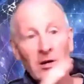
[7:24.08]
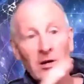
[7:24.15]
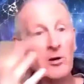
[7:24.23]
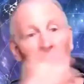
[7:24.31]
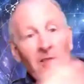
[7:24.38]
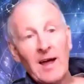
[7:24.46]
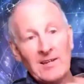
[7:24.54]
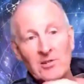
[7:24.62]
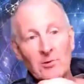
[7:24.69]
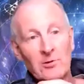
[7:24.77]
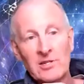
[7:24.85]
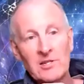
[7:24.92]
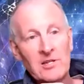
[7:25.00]
a lot of that
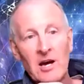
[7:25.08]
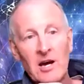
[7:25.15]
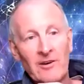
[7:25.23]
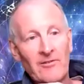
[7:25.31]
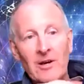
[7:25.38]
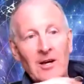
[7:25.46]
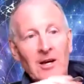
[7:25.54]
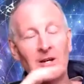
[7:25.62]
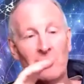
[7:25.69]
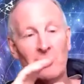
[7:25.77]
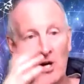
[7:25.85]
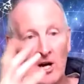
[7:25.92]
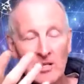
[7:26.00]
sort of stuff
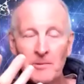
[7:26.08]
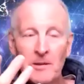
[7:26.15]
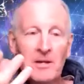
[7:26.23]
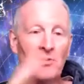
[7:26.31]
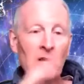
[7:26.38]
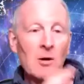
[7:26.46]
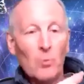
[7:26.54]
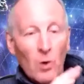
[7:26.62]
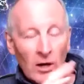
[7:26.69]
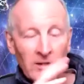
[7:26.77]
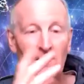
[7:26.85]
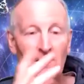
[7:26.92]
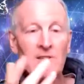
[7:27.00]
just because I
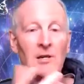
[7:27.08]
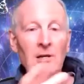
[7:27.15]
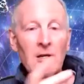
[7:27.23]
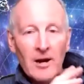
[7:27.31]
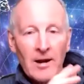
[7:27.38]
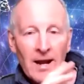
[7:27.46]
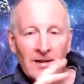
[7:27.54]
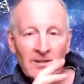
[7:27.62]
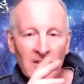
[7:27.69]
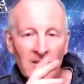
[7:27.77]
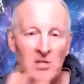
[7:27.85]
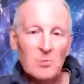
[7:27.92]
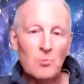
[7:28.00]
wanted to learn how to
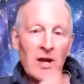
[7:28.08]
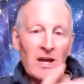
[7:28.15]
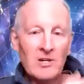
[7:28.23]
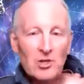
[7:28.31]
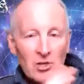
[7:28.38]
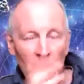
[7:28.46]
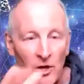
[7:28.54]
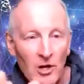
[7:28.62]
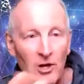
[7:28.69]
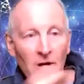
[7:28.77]
switch